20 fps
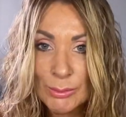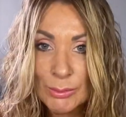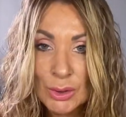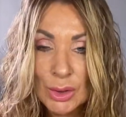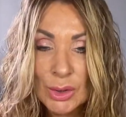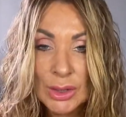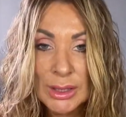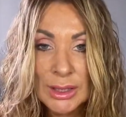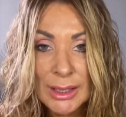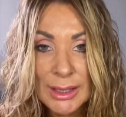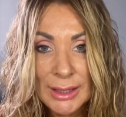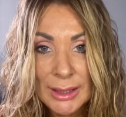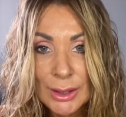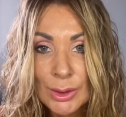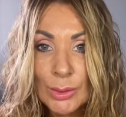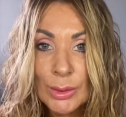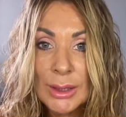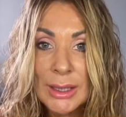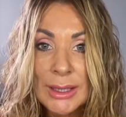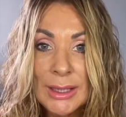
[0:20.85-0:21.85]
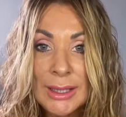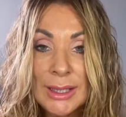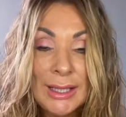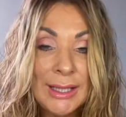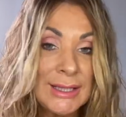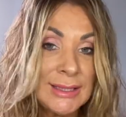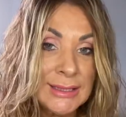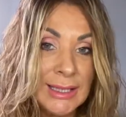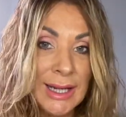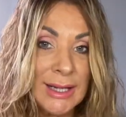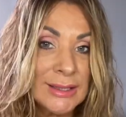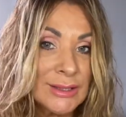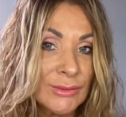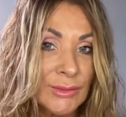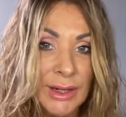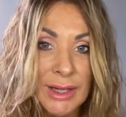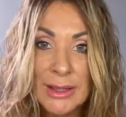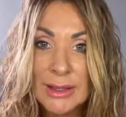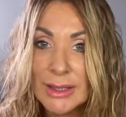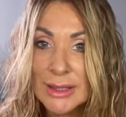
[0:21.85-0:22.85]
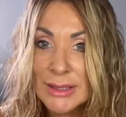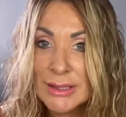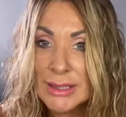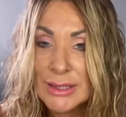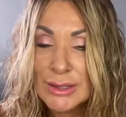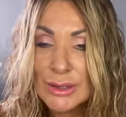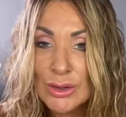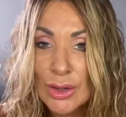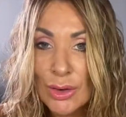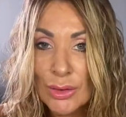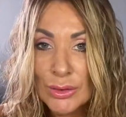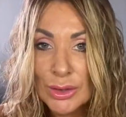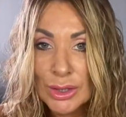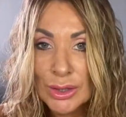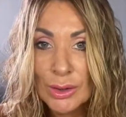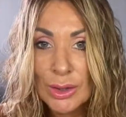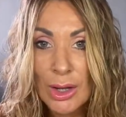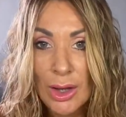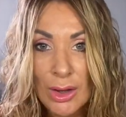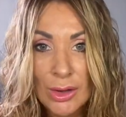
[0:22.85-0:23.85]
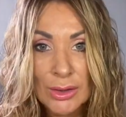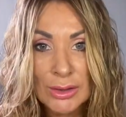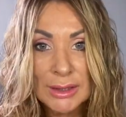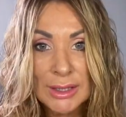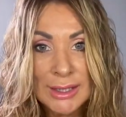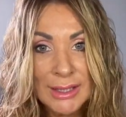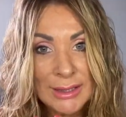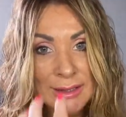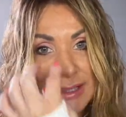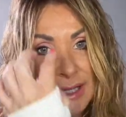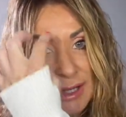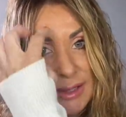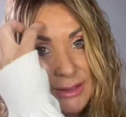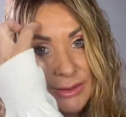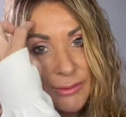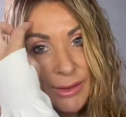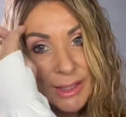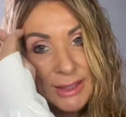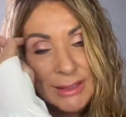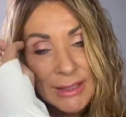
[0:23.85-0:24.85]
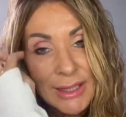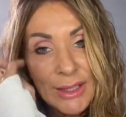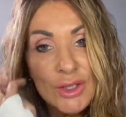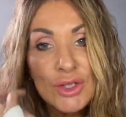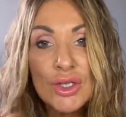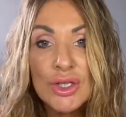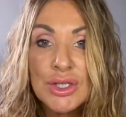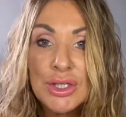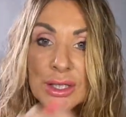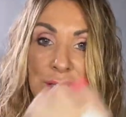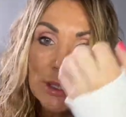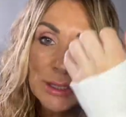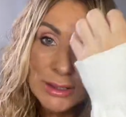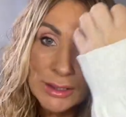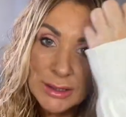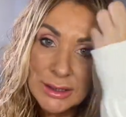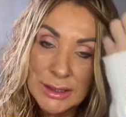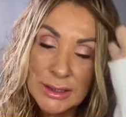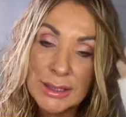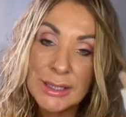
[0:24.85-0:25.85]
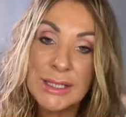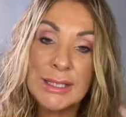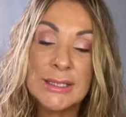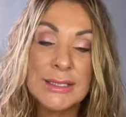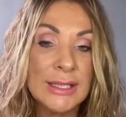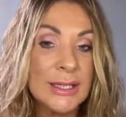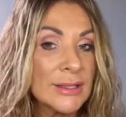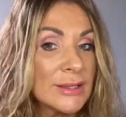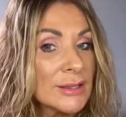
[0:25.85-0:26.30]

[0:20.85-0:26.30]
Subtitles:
You can equally heat activate this. It's not that you can't heat activate it, it's just that it doesn't need it.